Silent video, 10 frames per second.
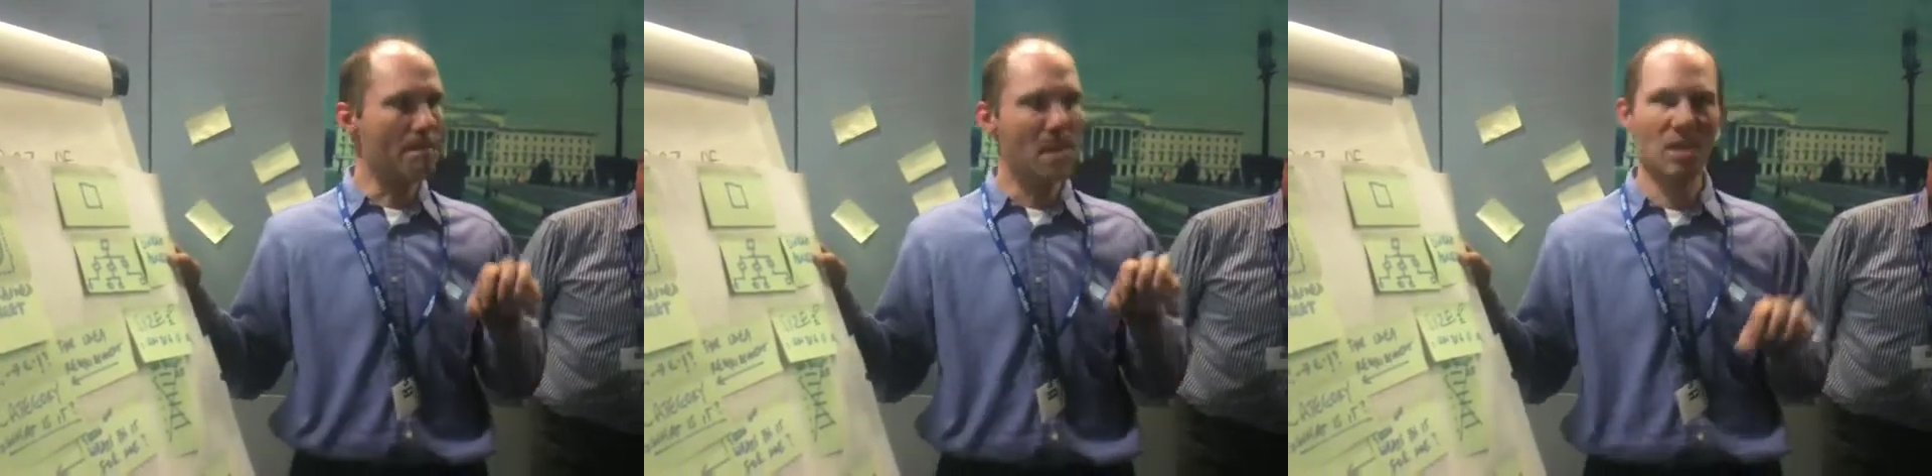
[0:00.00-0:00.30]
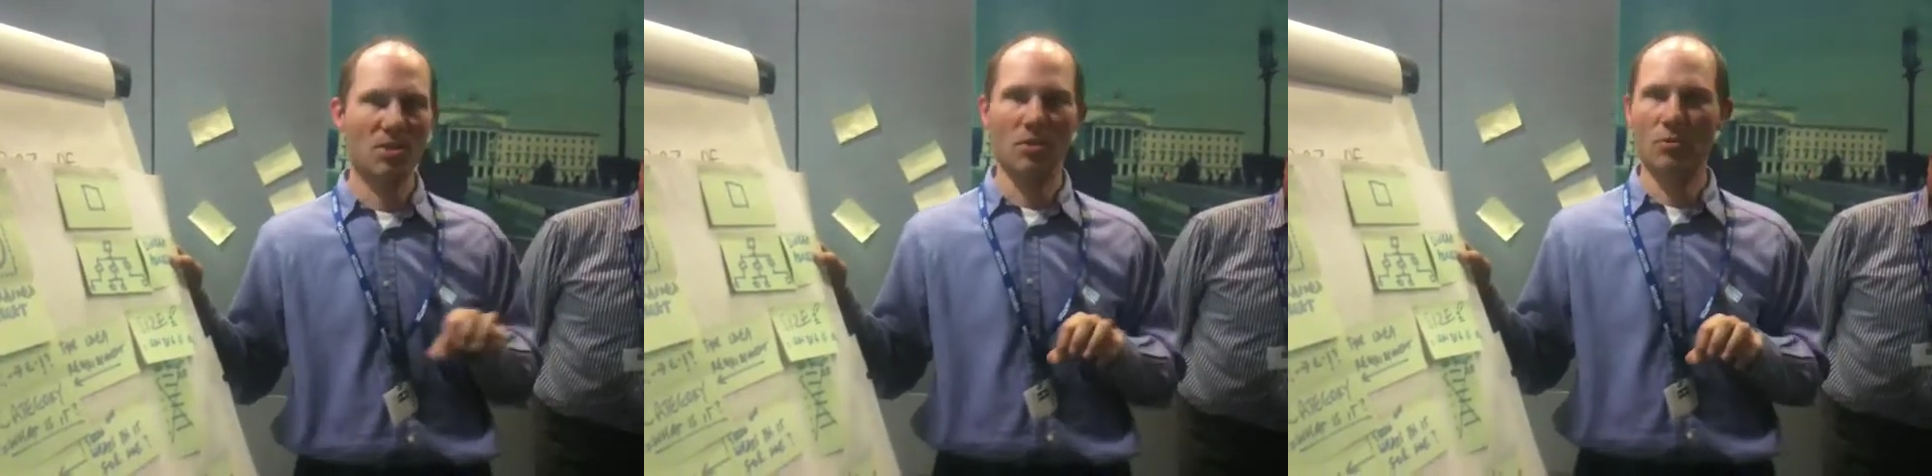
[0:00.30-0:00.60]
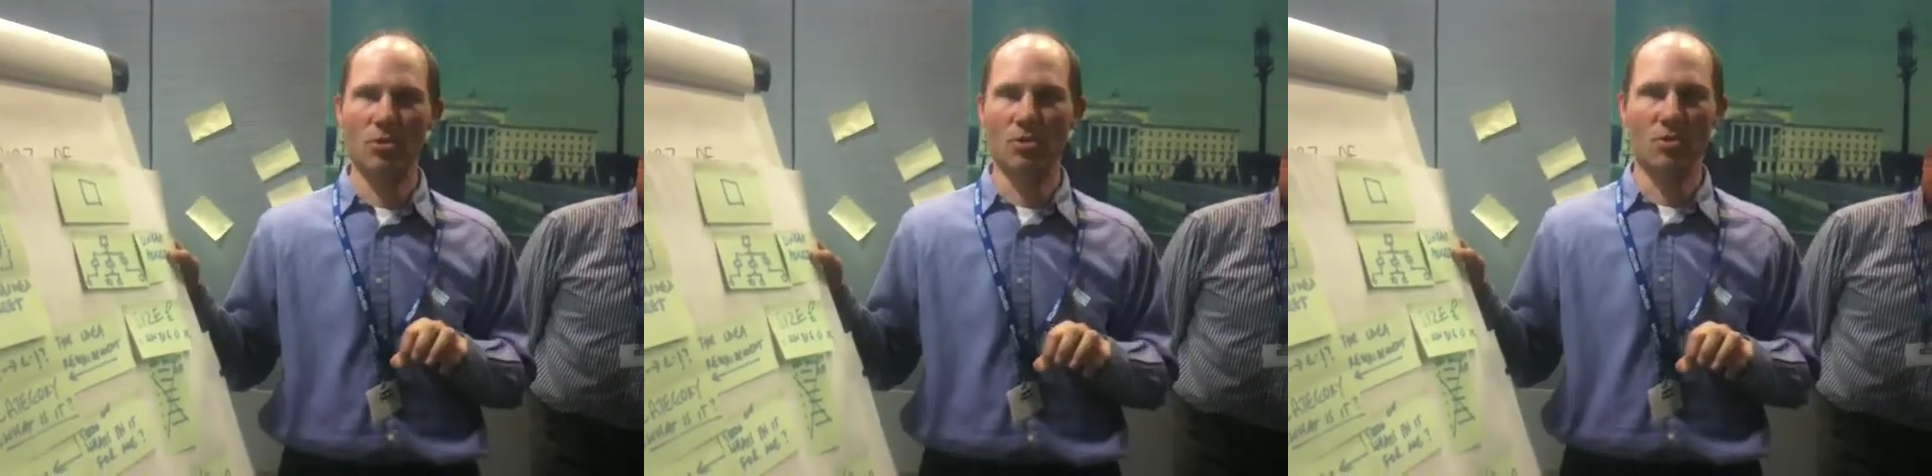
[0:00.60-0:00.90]
mini
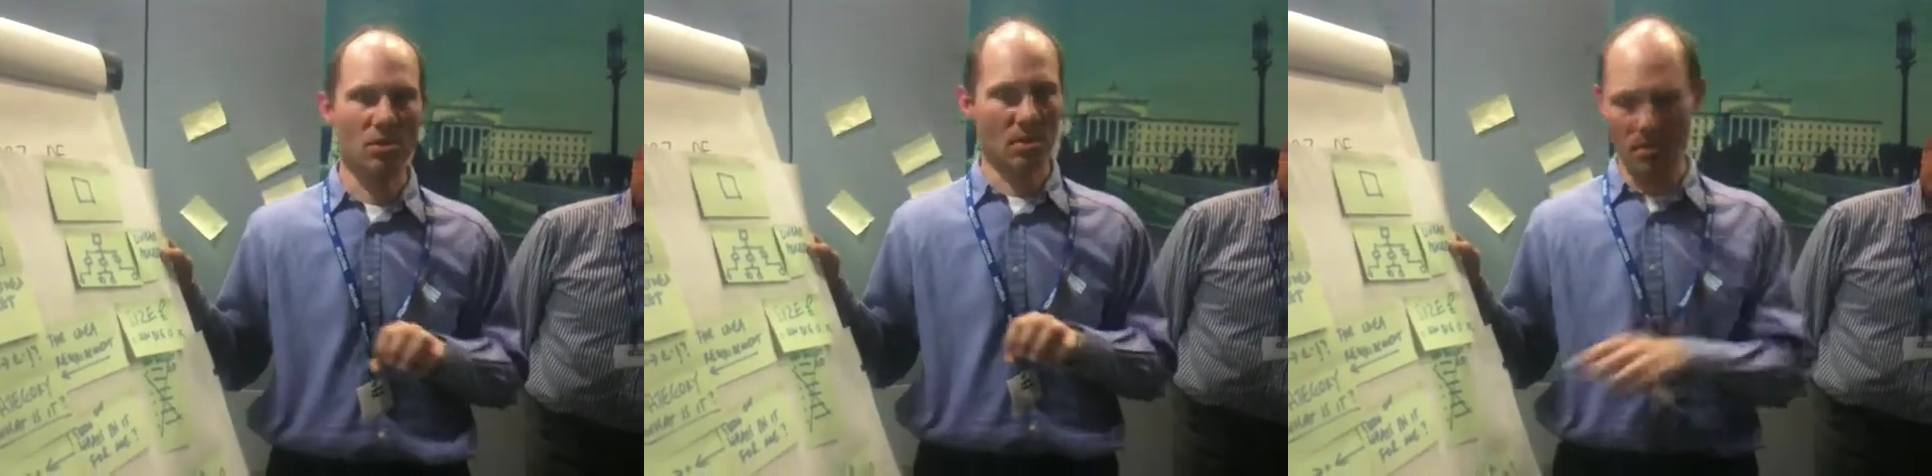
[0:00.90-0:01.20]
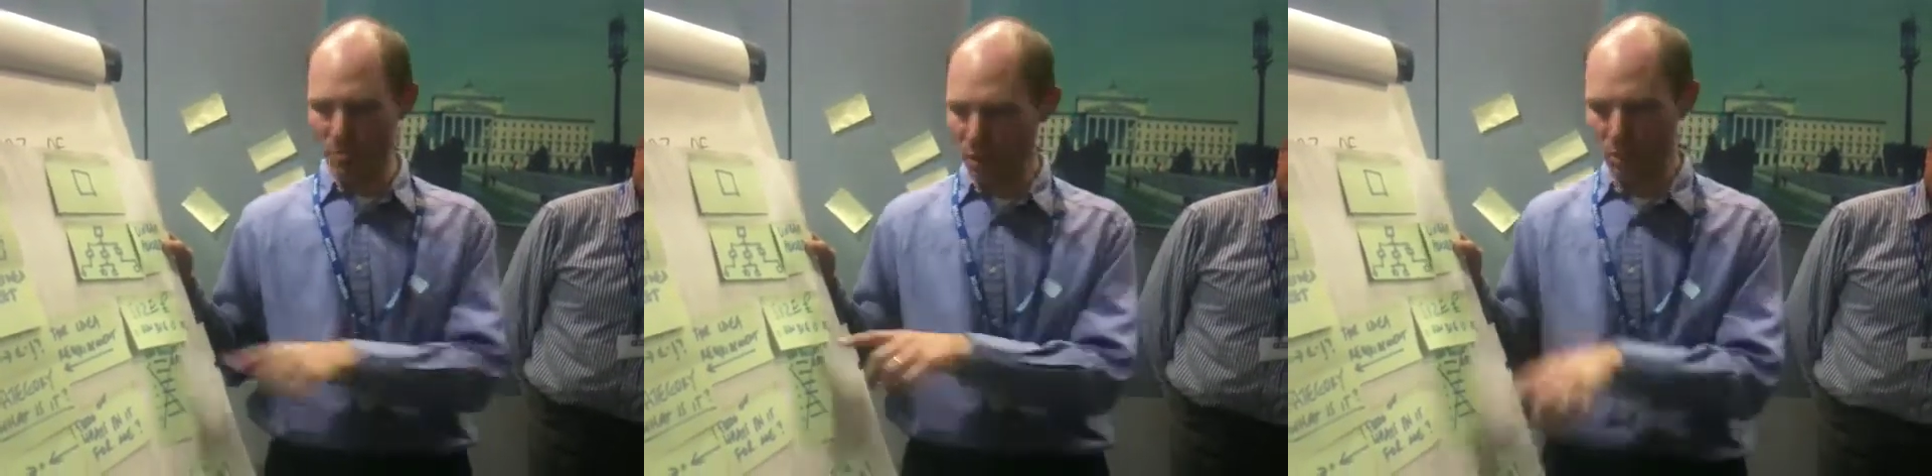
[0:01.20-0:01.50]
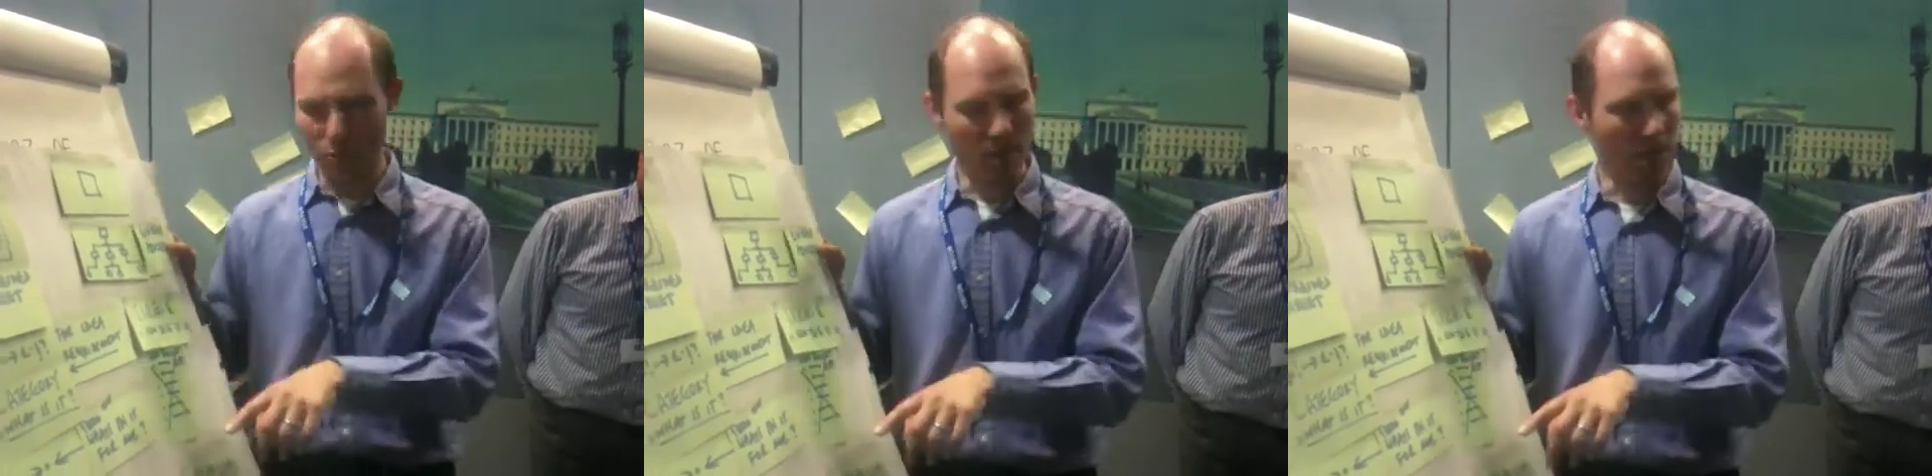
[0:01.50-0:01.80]
solutions to
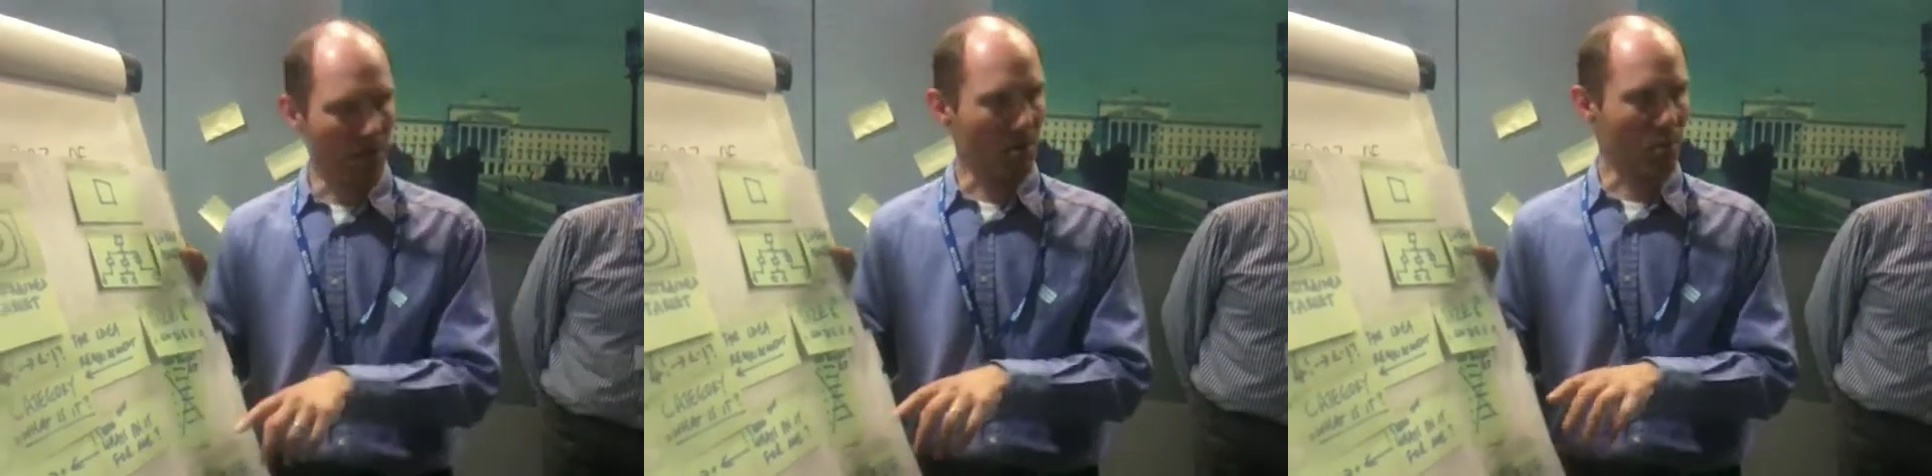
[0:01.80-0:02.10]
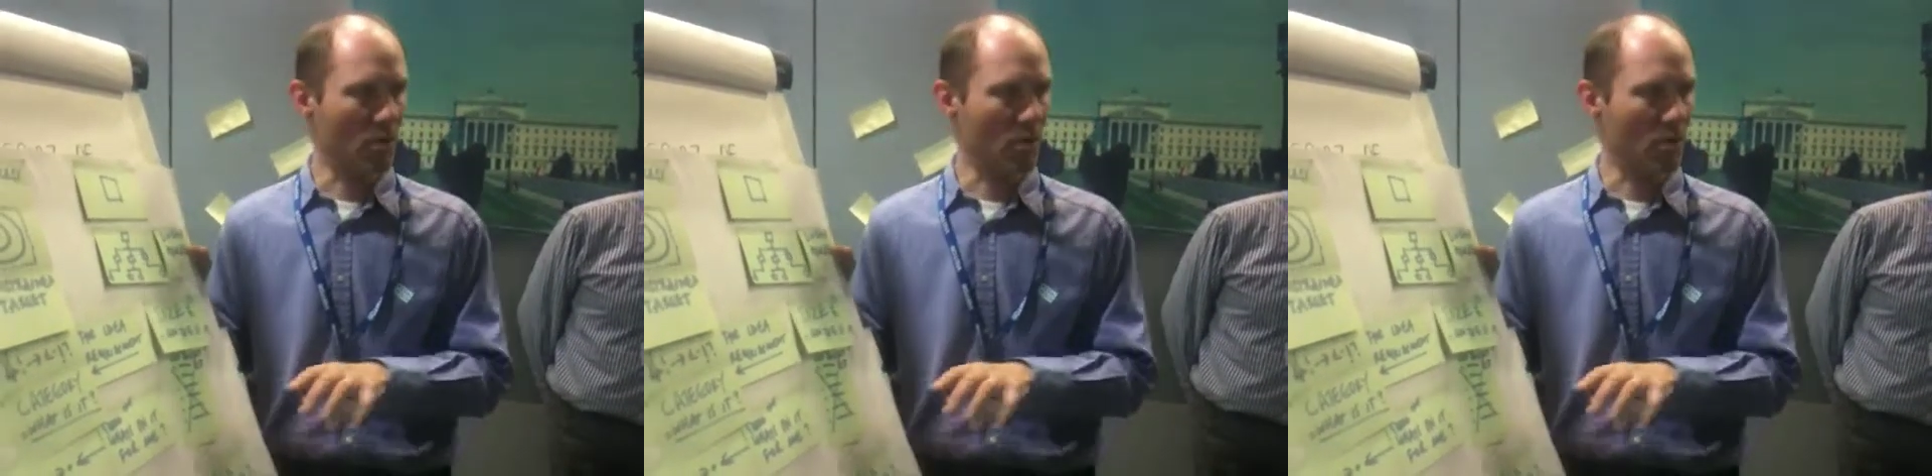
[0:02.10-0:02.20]
bullet point lists,